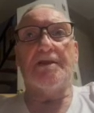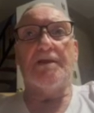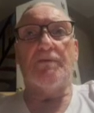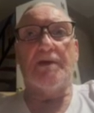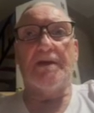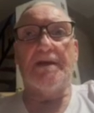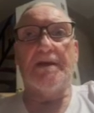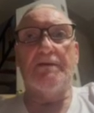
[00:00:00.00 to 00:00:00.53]

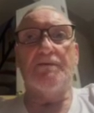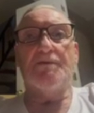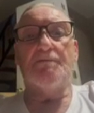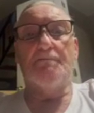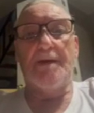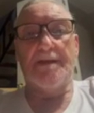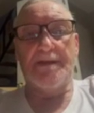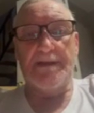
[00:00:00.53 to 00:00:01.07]
Anyway, it was
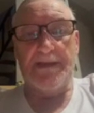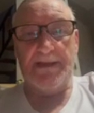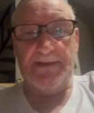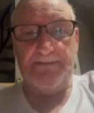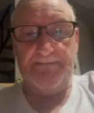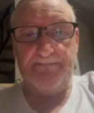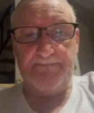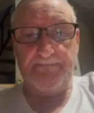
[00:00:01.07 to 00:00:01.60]

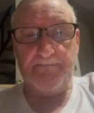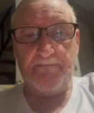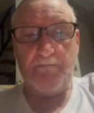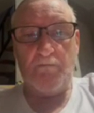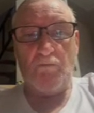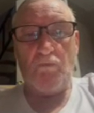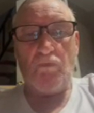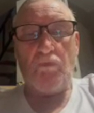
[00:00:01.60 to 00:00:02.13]
Monday
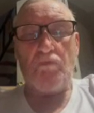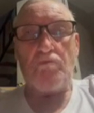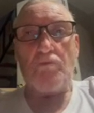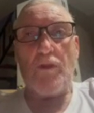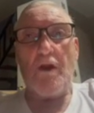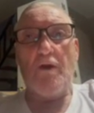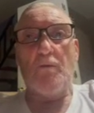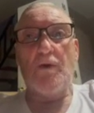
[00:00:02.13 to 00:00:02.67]

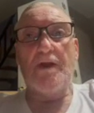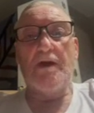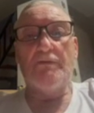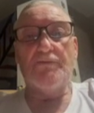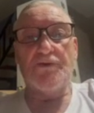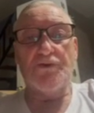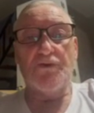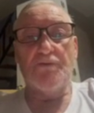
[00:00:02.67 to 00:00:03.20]
when I
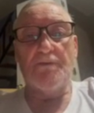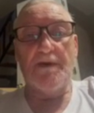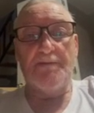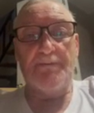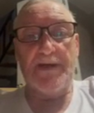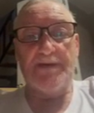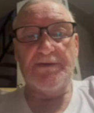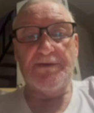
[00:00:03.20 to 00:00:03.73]
was due my
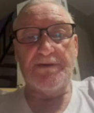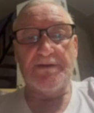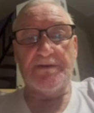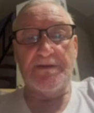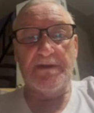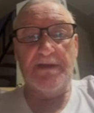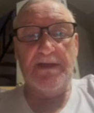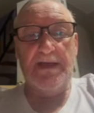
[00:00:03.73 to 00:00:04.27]

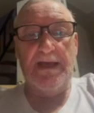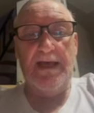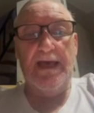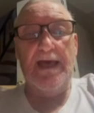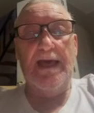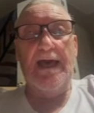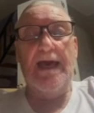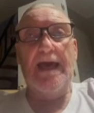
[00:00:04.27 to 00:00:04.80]
pension.
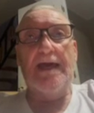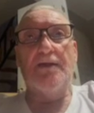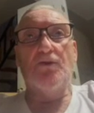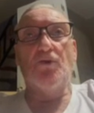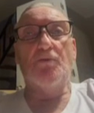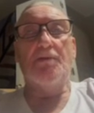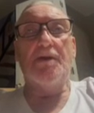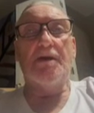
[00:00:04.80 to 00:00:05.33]
And
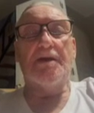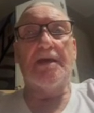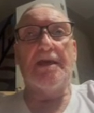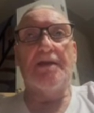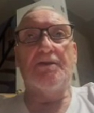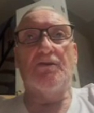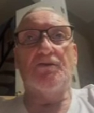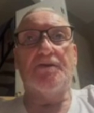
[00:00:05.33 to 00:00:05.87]
normally I get a
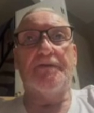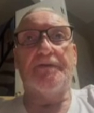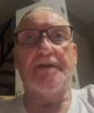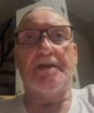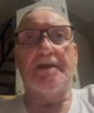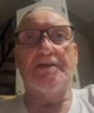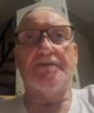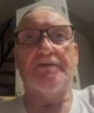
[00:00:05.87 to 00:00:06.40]

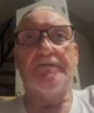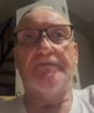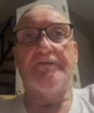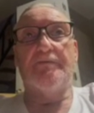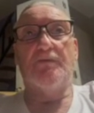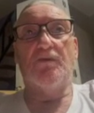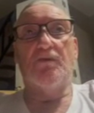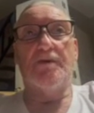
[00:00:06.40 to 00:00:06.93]
notification
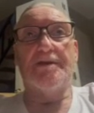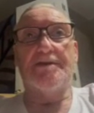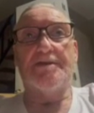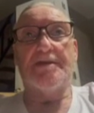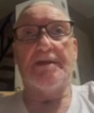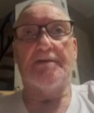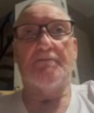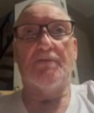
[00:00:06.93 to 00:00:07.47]
from Lloyd
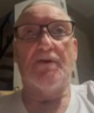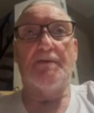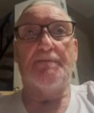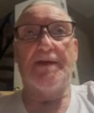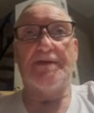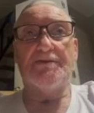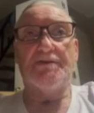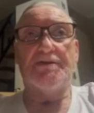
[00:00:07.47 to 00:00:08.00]
saying my
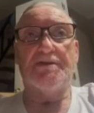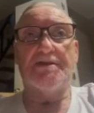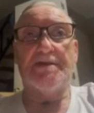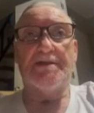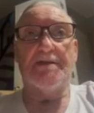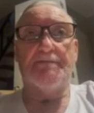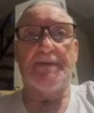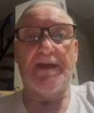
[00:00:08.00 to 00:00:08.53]
pension's in
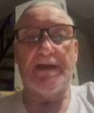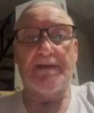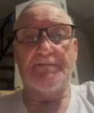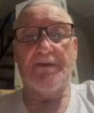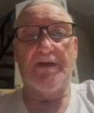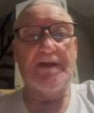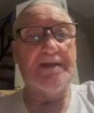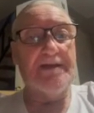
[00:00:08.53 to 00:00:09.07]
the bank,
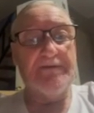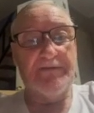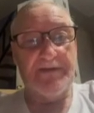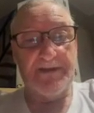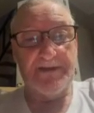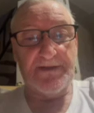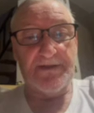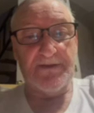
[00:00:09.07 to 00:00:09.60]
but I never
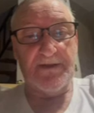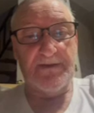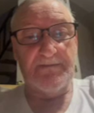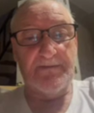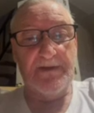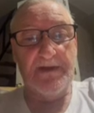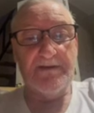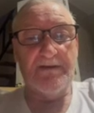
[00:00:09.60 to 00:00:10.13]
this
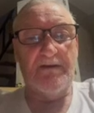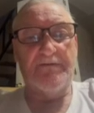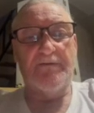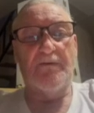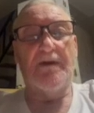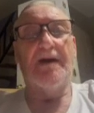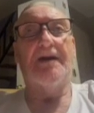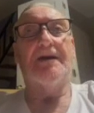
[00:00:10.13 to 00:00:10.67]
time. So I
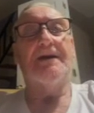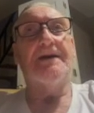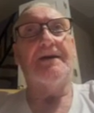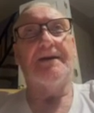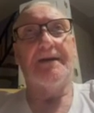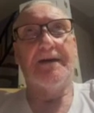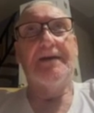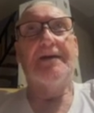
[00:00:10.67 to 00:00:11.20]
thought,
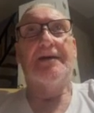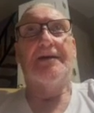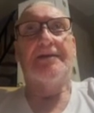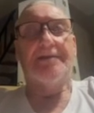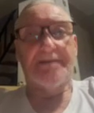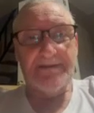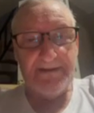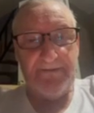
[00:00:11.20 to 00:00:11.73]
aha,
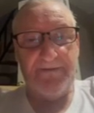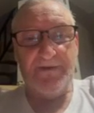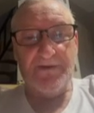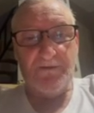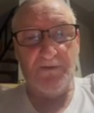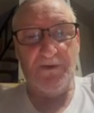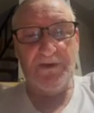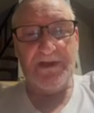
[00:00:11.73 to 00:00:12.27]

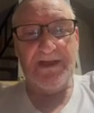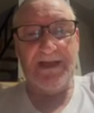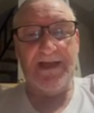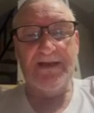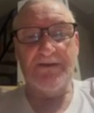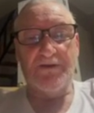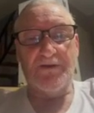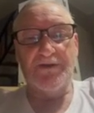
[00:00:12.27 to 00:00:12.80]
something's working
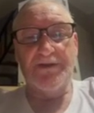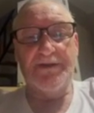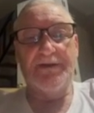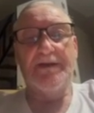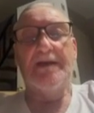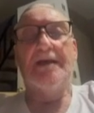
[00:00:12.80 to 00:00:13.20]
out, good.